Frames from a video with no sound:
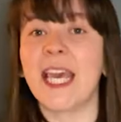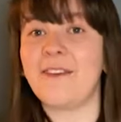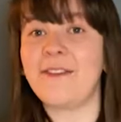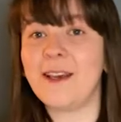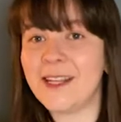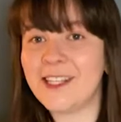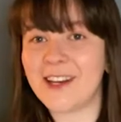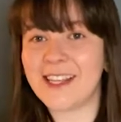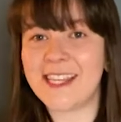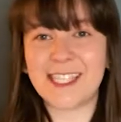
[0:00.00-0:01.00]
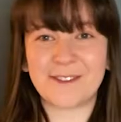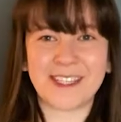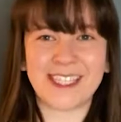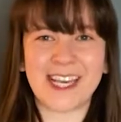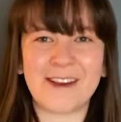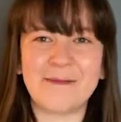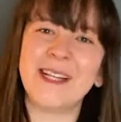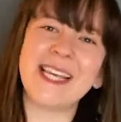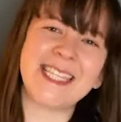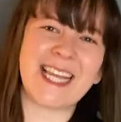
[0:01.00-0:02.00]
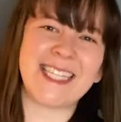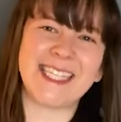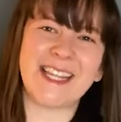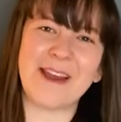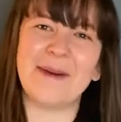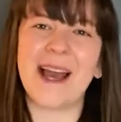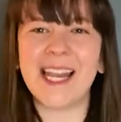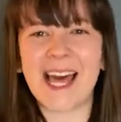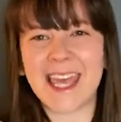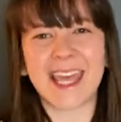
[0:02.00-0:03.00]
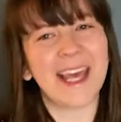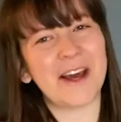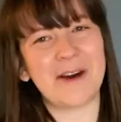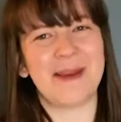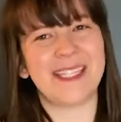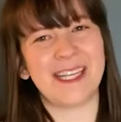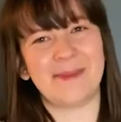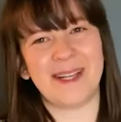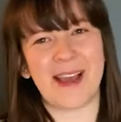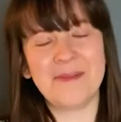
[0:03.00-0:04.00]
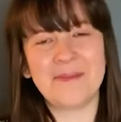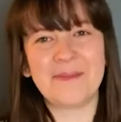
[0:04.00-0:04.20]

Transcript: If you enjoyed this video, please let us know by liking and commenting below.